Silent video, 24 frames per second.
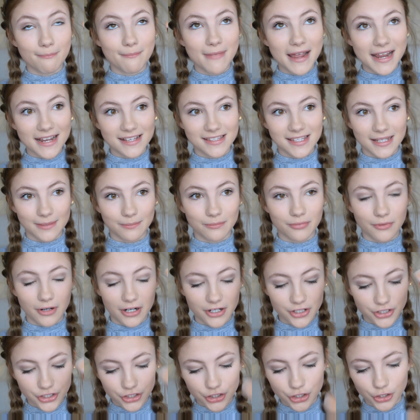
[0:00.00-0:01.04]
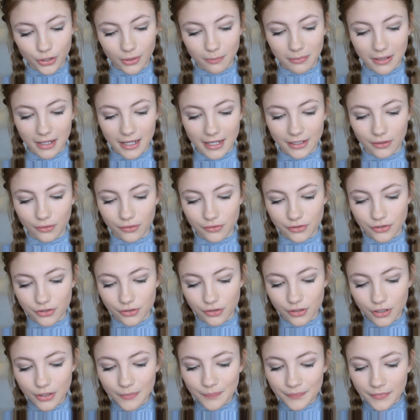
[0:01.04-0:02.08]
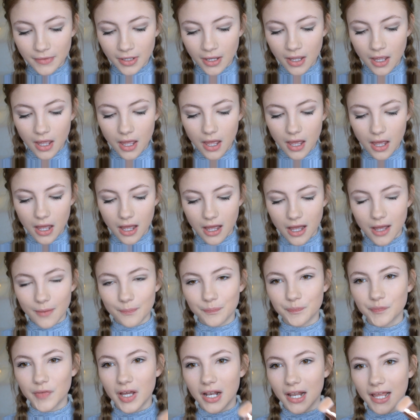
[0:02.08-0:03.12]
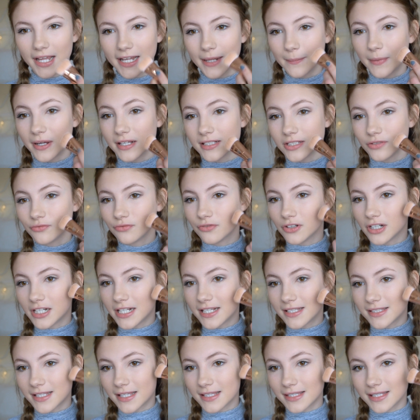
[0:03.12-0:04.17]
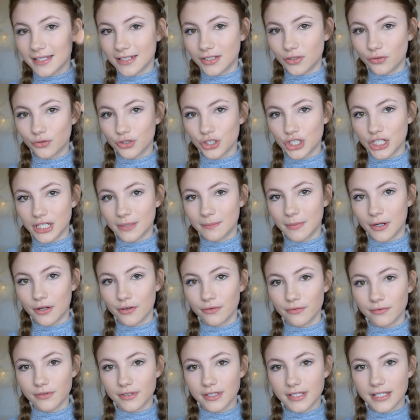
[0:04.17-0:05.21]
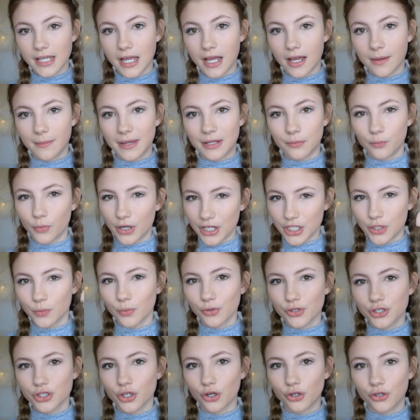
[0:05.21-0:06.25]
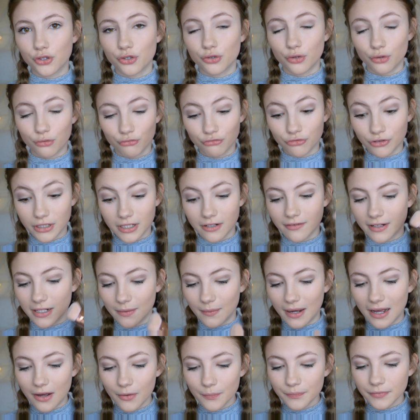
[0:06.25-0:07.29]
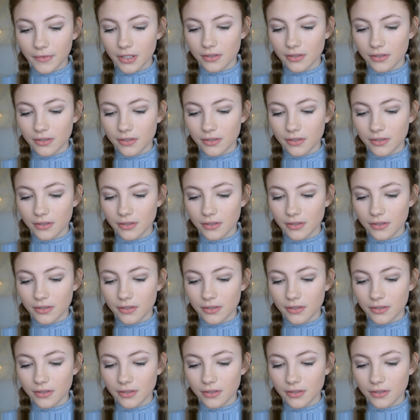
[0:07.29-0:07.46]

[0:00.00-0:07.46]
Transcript: amazing brush to apply contour. Um, I like it because it really sits in your cheekbones um, and where you want to contour really, really well.